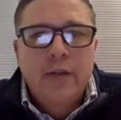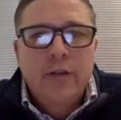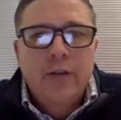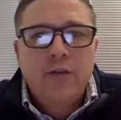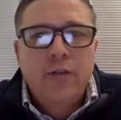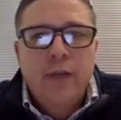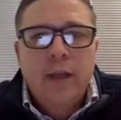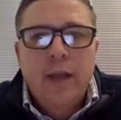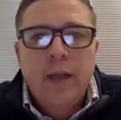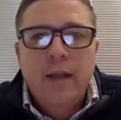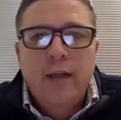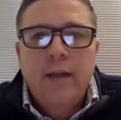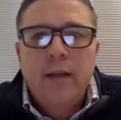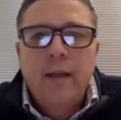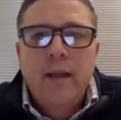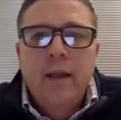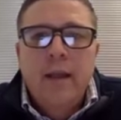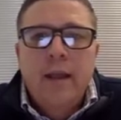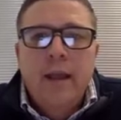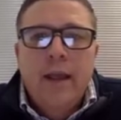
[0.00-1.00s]
strand
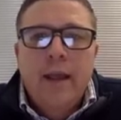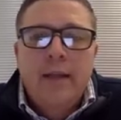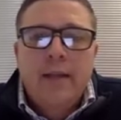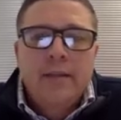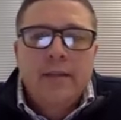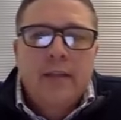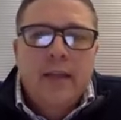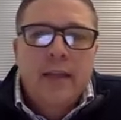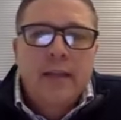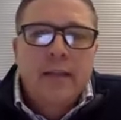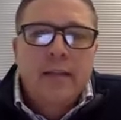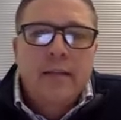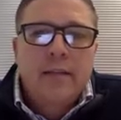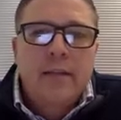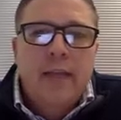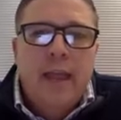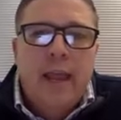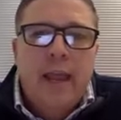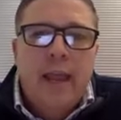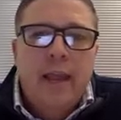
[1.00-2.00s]
and a scientist's
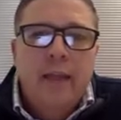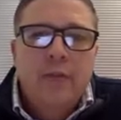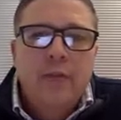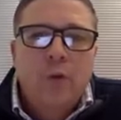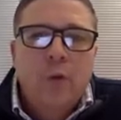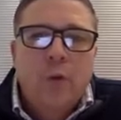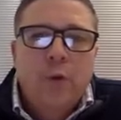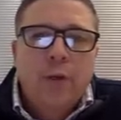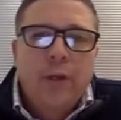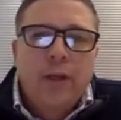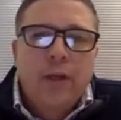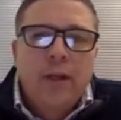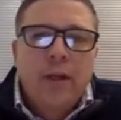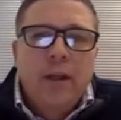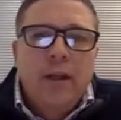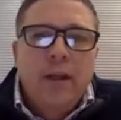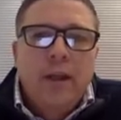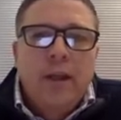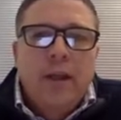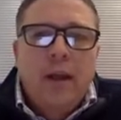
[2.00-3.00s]
hands holding
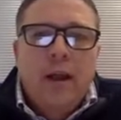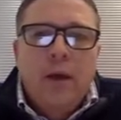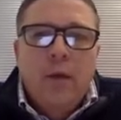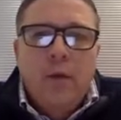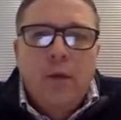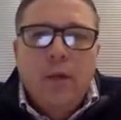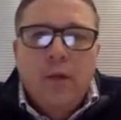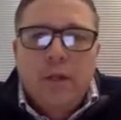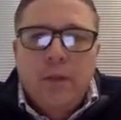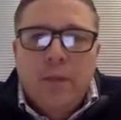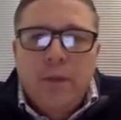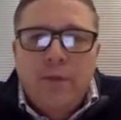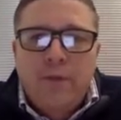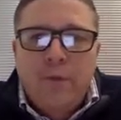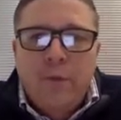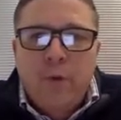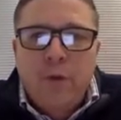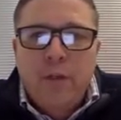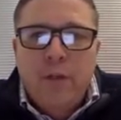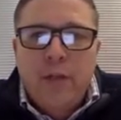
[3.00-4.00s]
what look to be
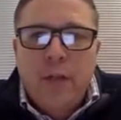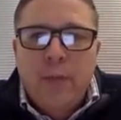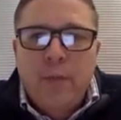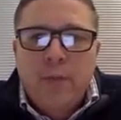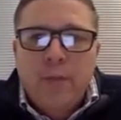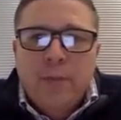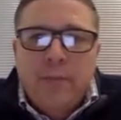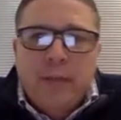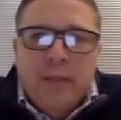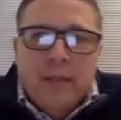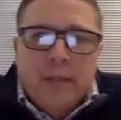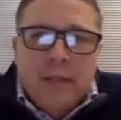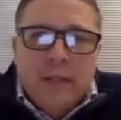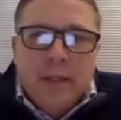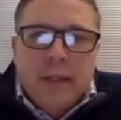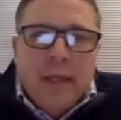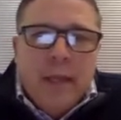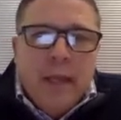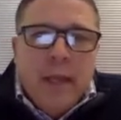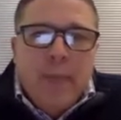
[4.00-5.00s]
forceps and
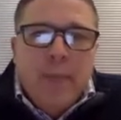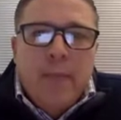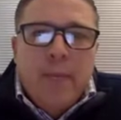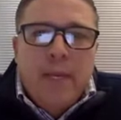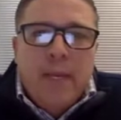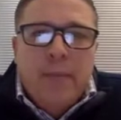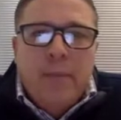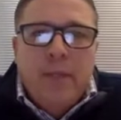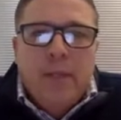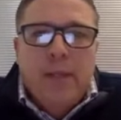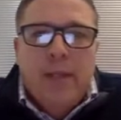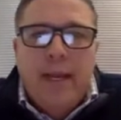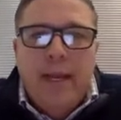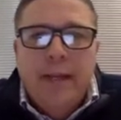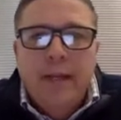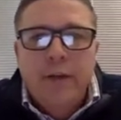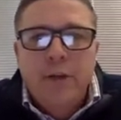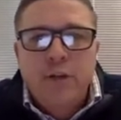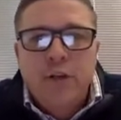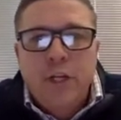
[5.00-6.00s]
basically
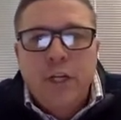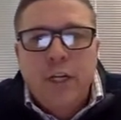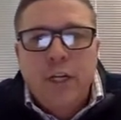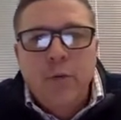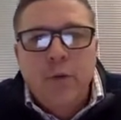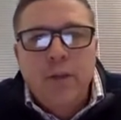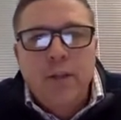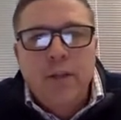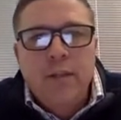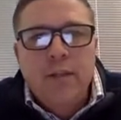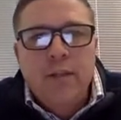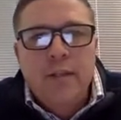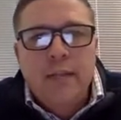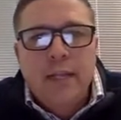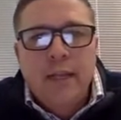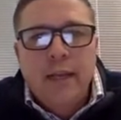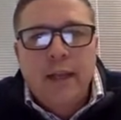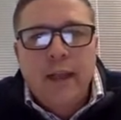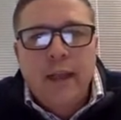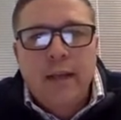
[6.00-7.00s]
manipulating a gene within the
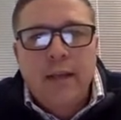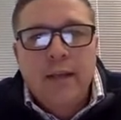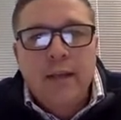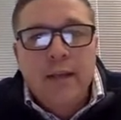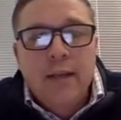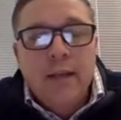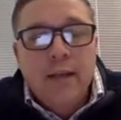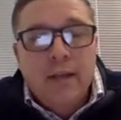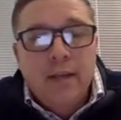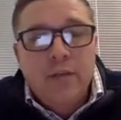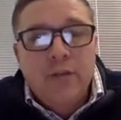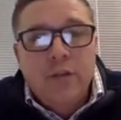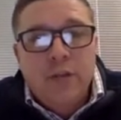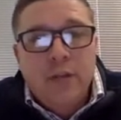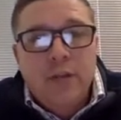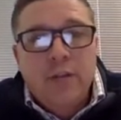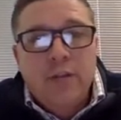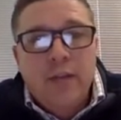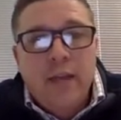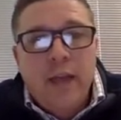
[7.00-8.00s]
DNA, is
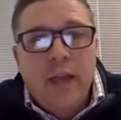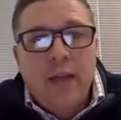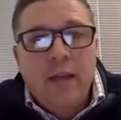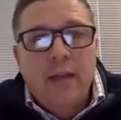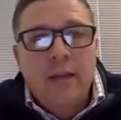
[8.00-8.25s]
just that.